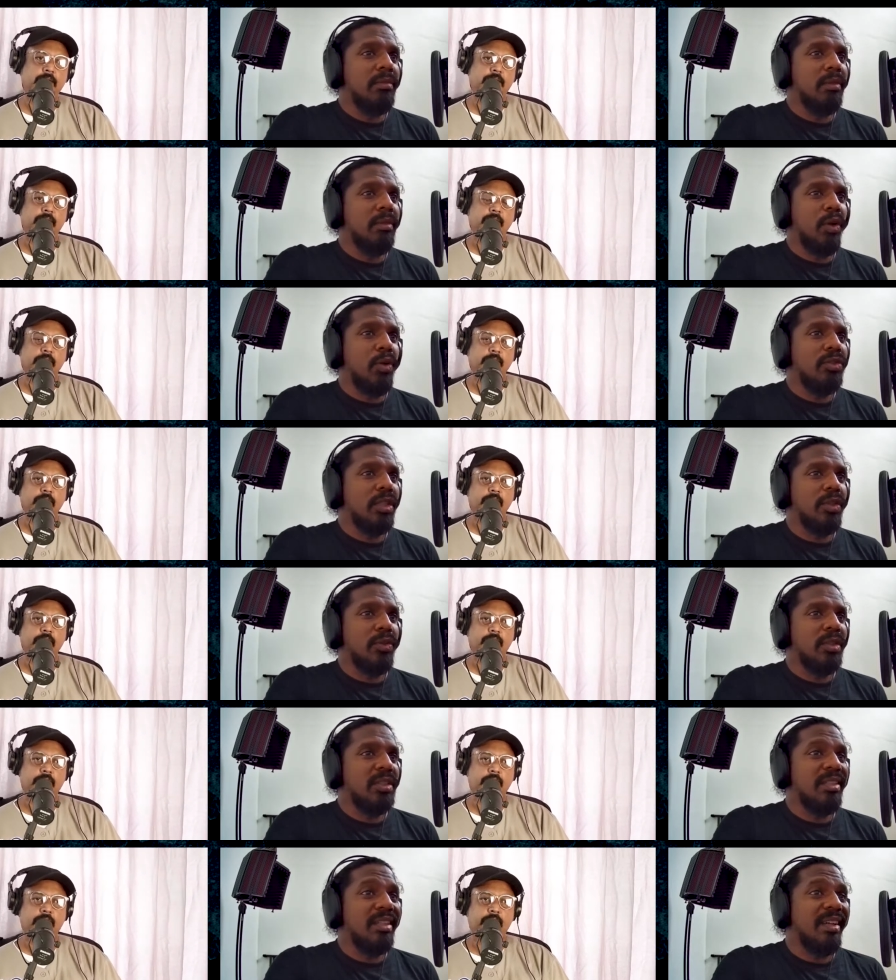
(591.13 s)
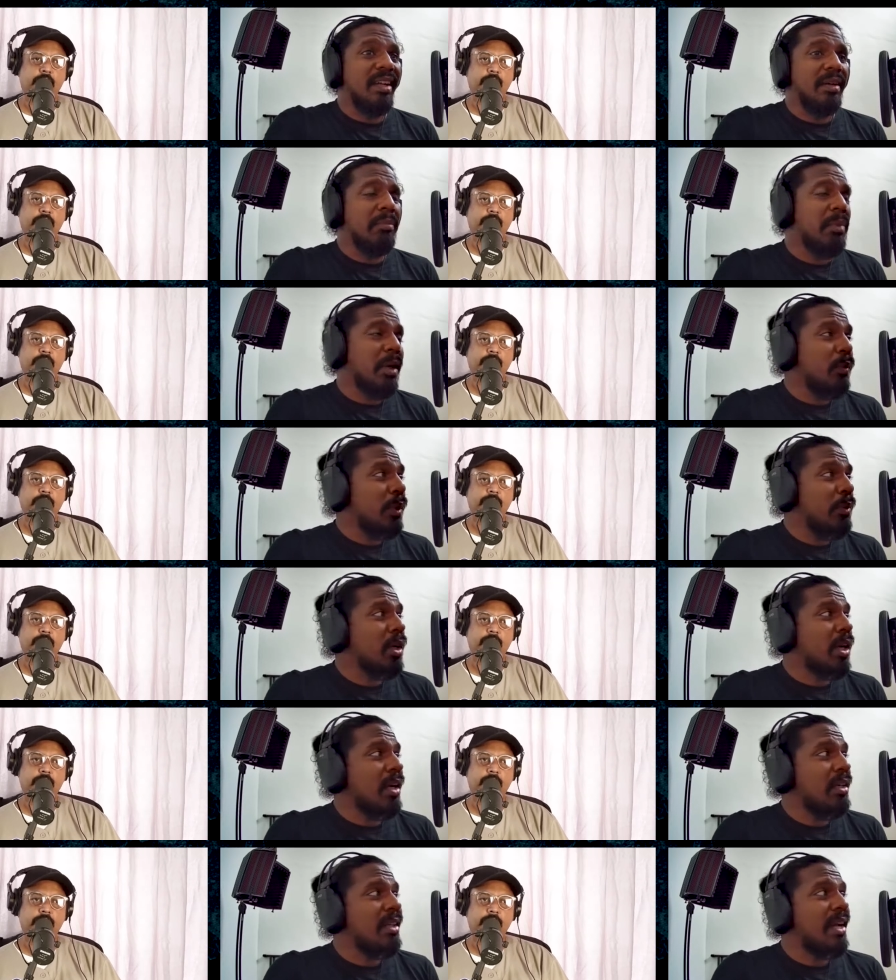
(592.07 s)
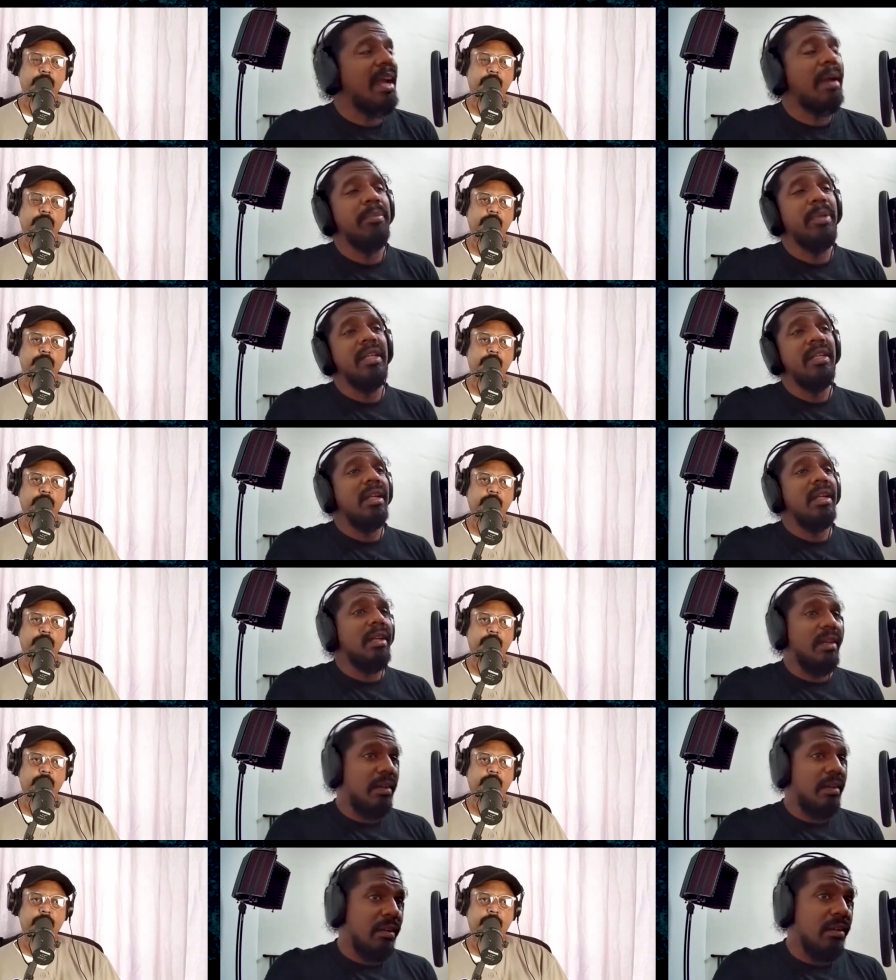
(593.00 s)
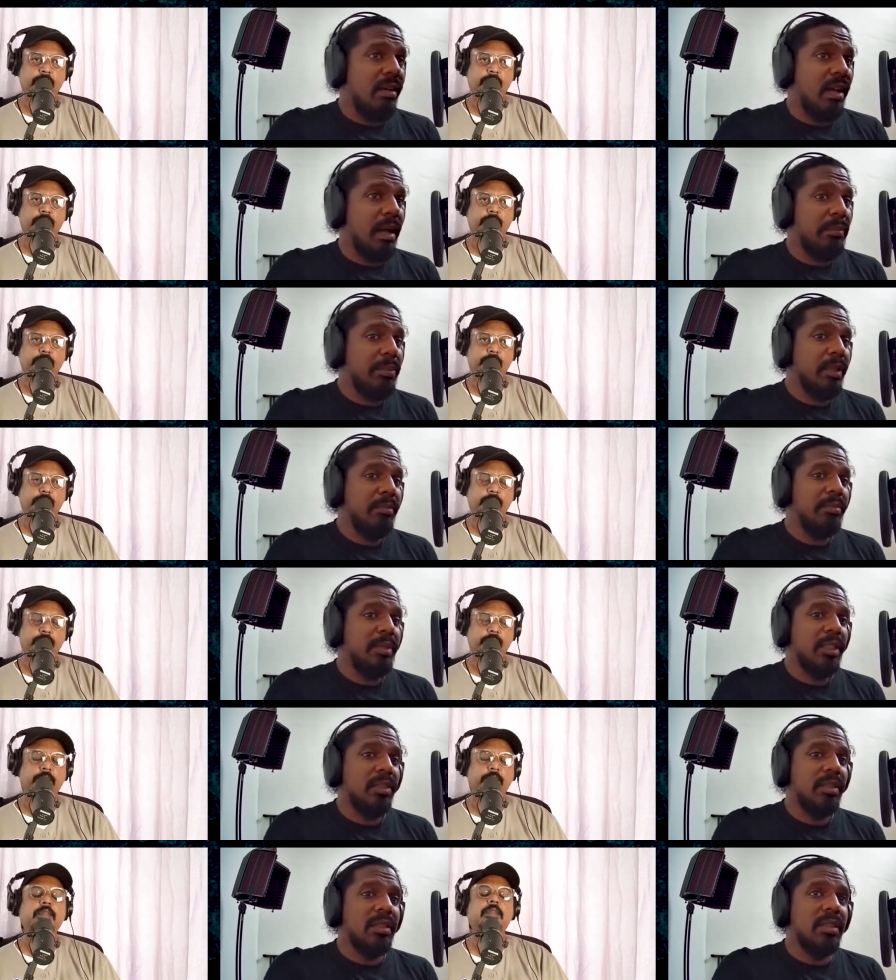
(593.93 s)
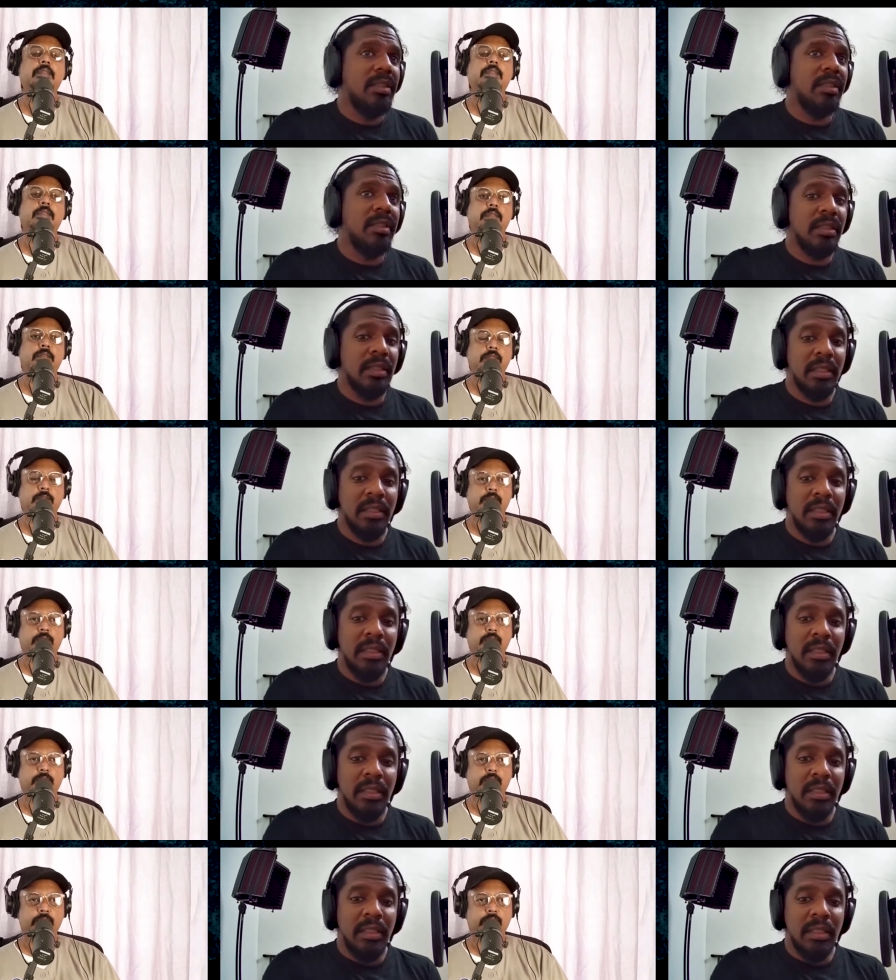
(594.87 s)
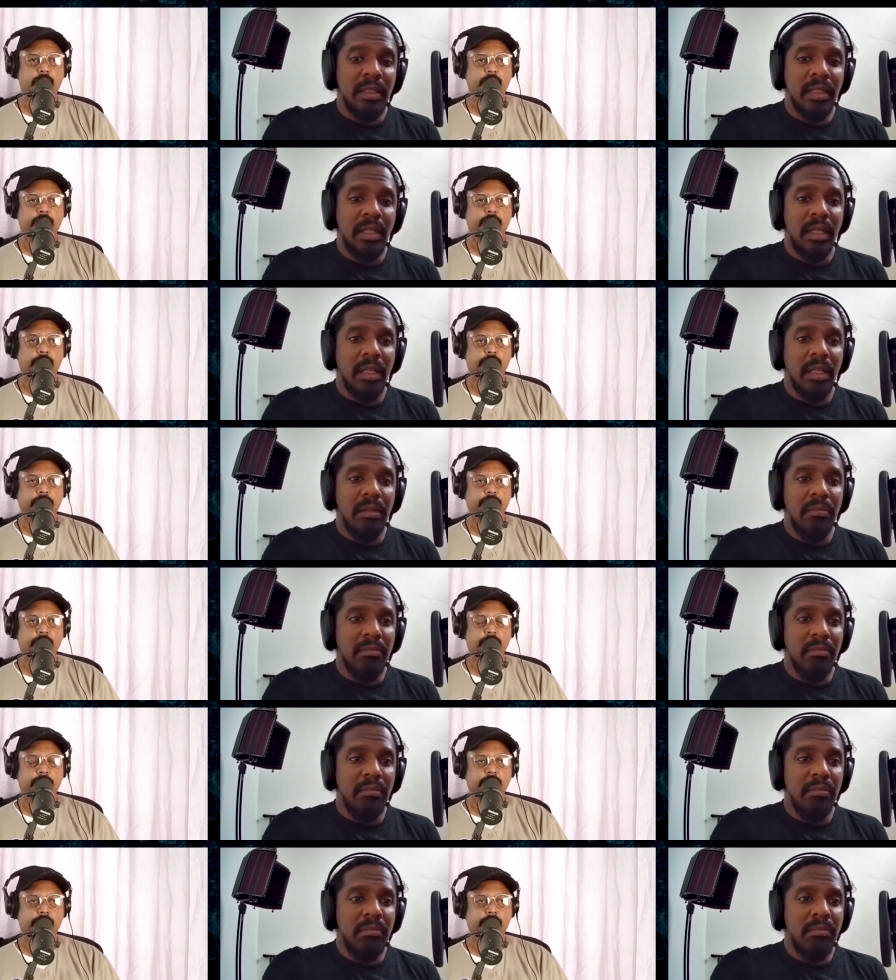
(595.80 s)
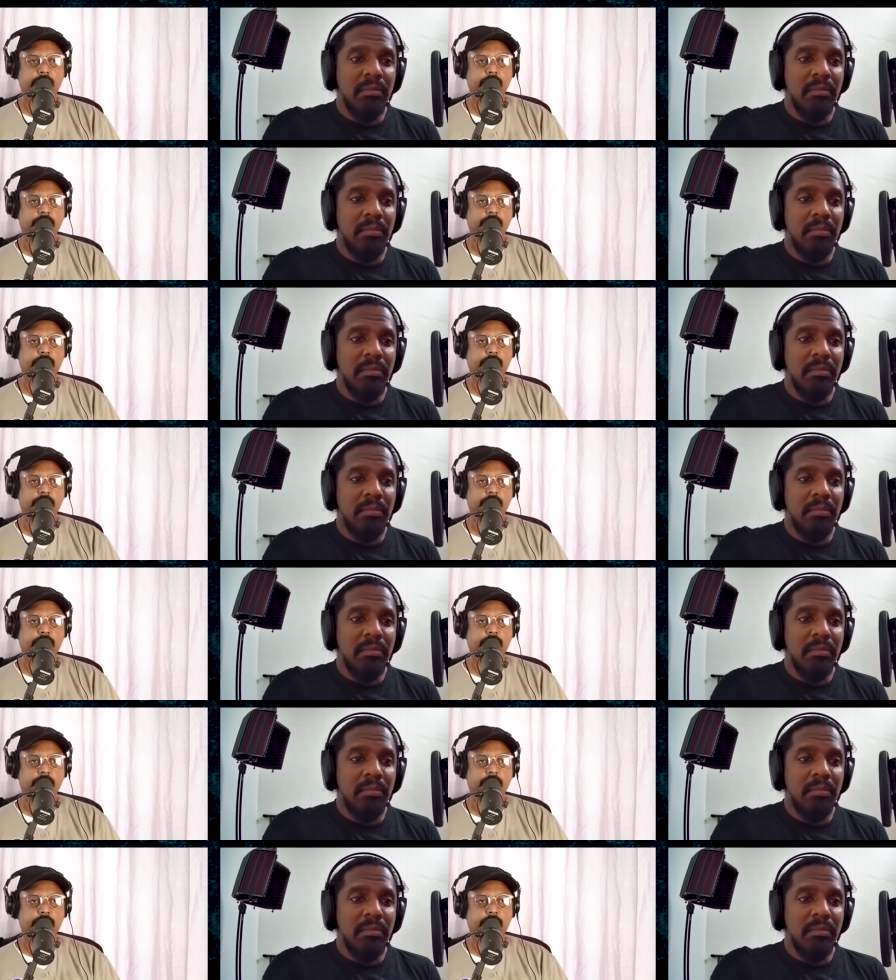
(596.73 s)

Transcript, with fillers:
Speaker 1: closer towards the date. But we were kind of happy that it didn't happen because um,